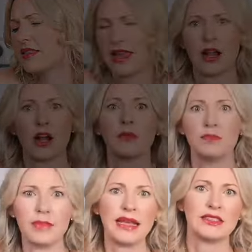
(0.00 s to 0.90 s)
There,
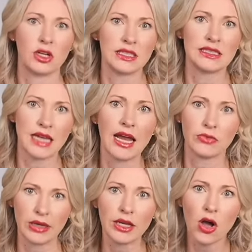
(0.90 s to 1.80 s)
based on his diet
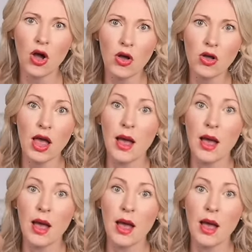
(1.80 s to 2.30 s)
recall,